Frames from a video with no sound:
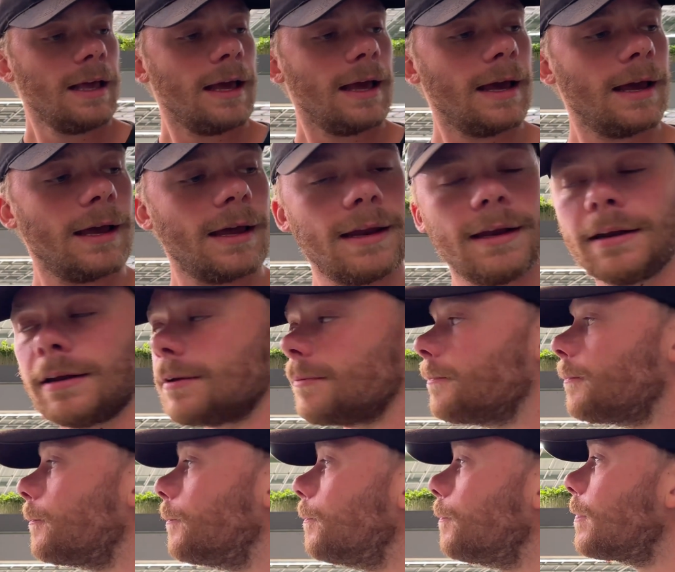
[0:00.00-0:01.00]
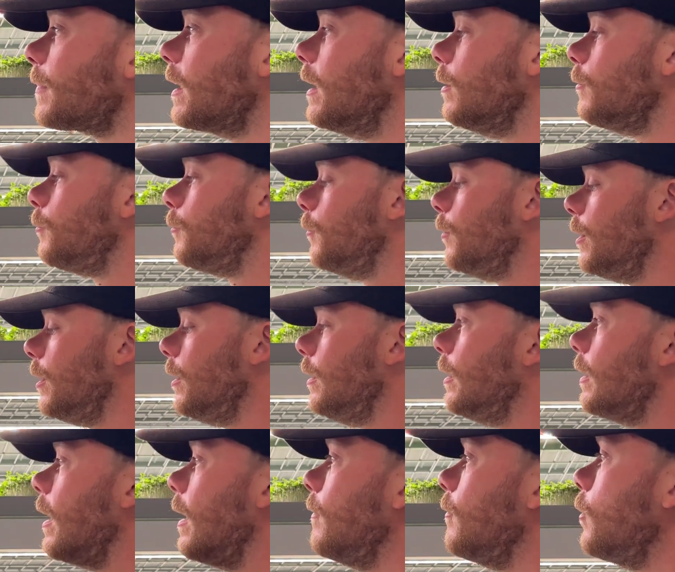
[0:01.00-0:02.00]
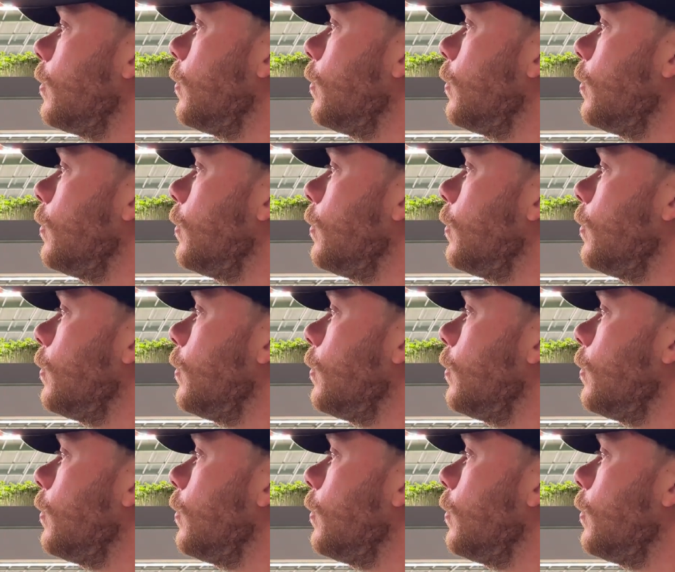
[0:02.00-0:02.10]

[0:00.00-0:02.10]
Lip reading: And if we have a